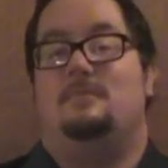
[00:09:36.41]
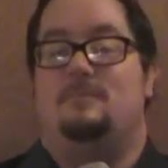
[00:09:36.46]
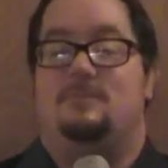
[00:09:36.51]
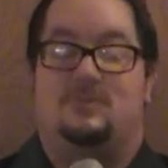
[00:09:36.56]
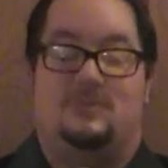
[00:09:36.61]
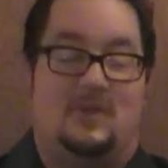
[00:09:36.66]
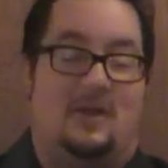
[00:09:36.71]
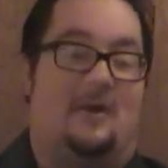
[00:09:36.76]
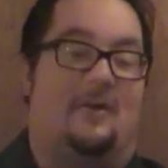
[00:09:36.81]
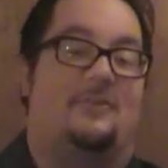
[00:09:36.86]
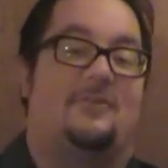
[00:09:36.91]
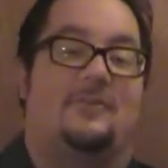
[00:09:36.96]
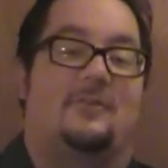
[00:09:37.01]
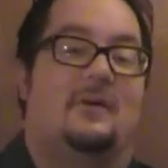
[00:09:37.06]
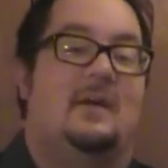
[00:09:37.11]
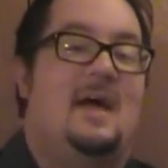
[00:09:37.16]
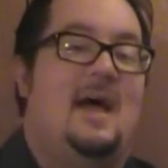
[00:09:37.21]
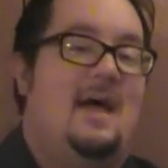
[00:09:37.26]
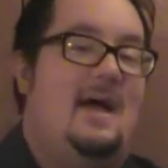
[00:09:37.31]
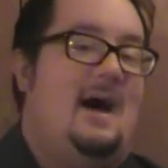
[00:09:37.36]

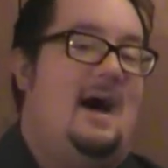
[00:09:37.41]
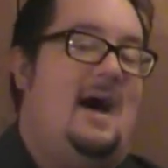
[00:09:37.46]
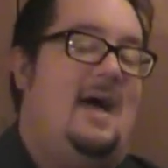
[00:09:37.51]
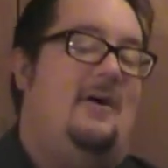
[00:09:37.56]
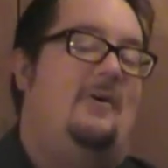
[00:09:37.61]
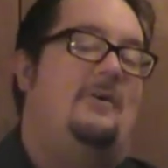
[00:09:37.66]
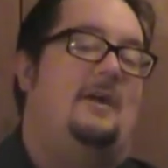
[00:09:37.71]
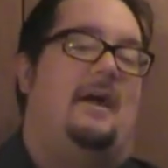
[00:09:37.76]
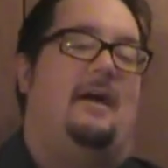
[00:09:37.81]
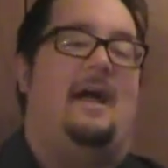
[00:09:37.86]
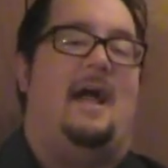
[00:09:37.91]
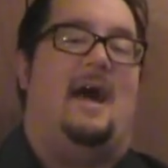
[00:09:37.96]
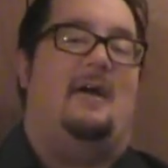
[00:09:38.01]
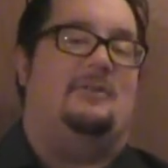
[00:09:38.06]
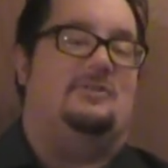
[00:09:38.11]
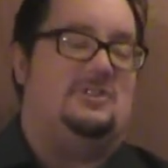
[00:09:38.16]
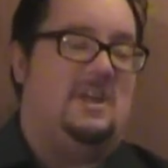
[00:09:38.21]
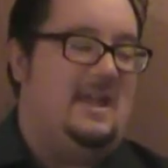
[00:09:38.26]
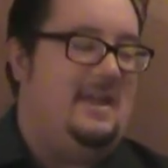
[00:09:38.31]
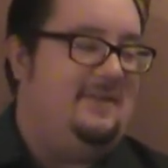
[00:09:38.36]
Seriously, I don't care how
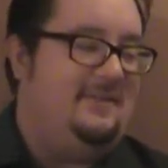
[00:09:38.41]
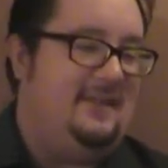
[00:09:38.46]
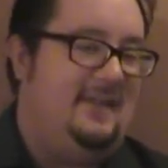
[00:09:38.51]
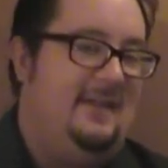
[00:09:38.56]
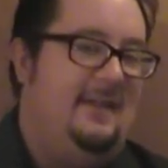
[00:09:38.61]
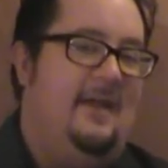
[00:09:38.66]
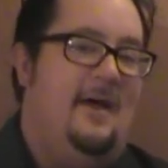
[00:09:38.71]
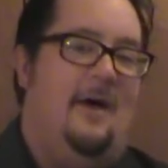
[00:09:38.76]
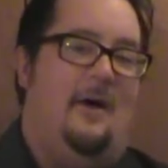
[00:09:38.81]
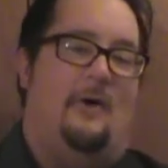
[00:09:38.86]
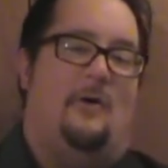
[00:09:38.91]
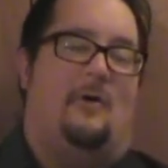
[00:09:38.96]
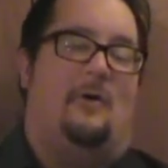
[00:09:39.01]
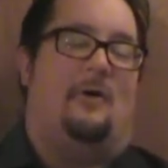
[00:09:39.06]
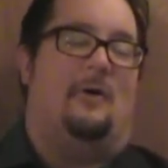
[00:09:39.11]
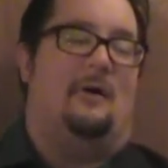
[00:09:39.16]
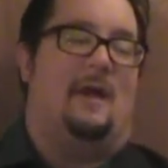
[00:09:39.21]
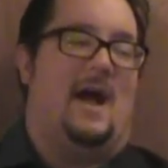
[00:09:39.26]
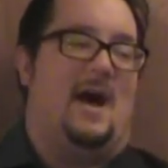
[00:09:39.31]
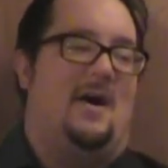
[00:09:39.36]
cheesy
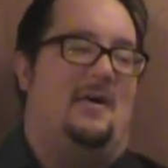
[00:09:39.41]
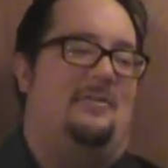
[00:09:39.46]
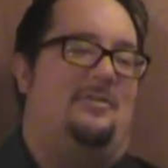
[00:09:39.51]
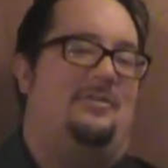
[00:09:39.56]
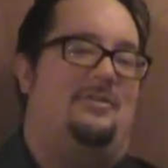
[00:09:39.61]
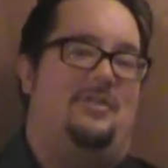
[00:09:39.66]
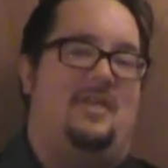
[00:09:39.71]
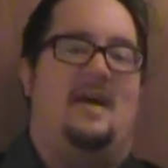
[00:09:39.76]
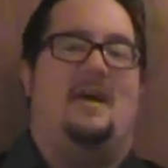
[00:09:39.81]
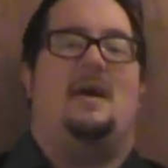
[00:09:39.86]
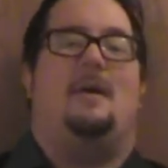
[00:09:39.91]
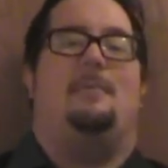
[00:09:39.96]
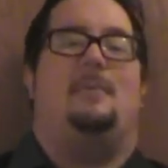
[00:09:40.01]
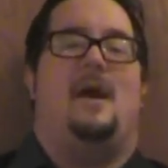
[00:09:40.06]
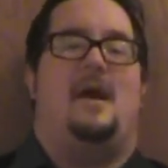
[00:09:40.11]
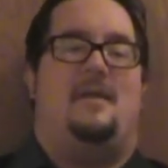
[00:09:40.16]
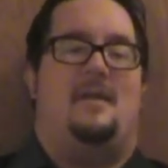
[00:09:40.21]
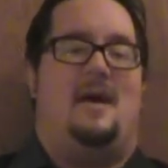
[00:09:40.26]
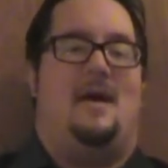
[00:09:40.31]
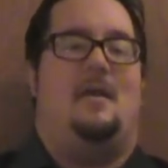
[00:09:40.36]
or how thick I'm
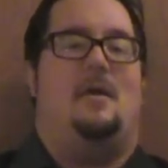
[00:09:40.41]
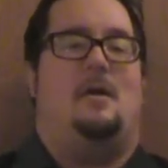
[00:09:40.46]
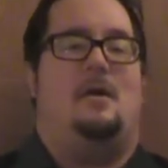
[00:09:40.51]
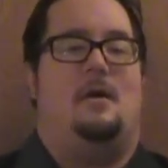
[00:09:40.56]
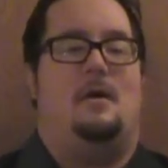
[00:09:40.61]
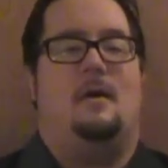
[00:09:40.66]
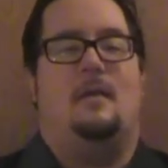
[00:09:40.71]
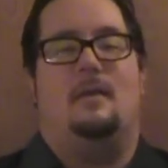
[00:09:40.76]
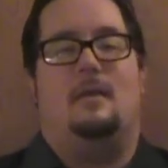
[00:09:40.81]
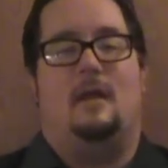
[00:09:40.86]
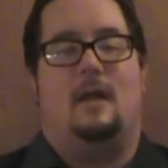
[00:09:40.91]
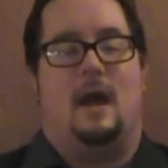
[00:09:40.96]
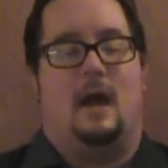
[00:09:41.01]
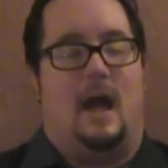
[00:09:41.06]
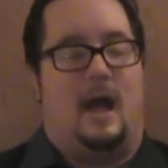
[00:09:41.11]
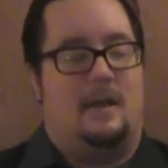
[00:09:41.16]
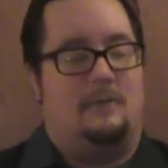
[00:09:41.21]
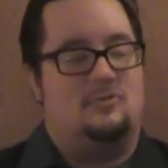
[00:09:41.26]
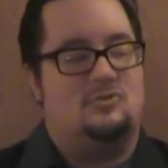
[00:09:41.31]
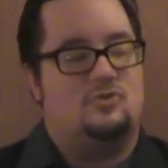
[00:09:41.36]
laying that on.
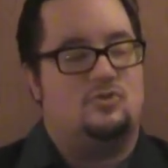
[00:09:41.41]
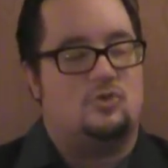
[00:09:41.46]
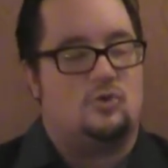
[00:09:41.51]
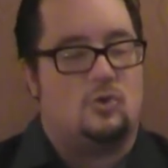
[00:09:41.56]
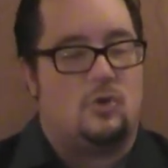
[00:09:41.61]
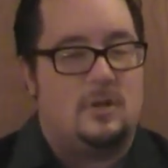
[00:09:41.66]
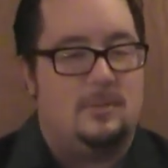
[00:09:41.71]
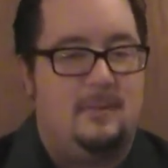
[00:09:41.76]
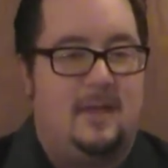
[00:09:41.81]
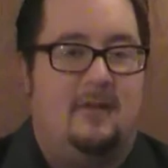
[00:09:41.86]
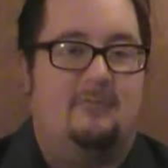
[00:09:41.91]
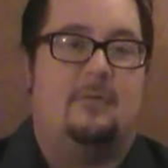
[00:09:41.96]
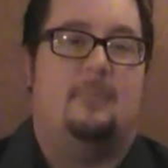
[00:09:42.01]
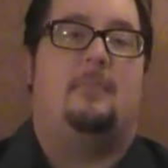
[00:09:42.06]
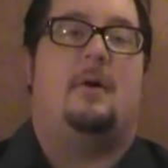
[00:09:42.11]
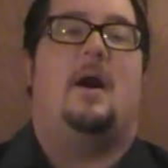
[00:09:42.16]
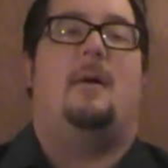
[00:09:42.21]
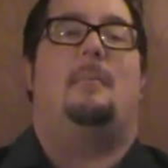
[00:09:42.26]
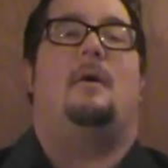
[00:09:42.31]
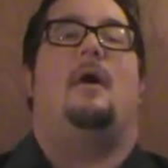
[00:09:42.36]
I truly mean from
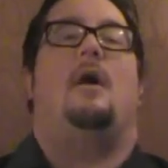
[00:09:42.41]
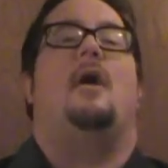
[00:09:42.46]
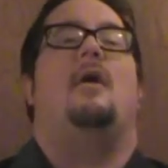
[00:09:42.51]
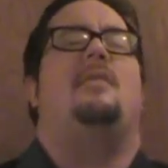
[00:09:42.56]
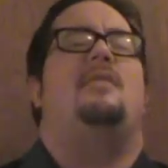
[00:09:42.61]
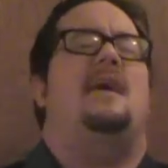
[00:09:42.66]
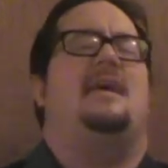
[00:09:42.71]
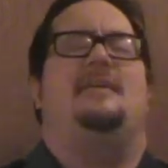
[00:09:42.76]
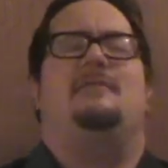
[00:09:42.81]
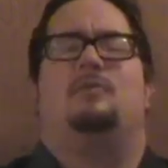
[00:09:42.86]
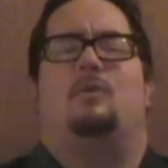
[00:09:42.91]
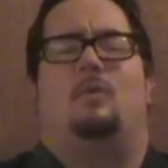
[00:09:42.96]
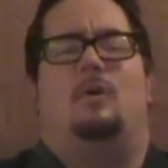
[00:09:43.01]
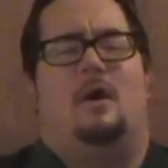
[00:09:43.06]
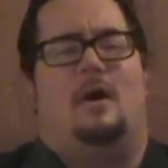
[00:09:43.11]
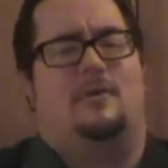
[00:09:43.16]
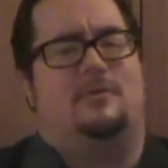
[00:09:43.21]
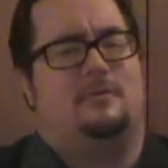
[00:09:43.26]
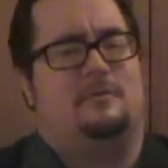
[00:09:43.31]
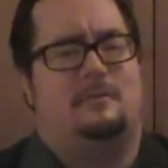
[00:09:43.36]
bottom of my heart. Thank you for
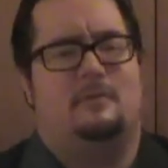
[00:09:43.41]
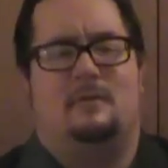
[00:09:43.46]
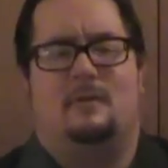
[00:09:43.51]
watching.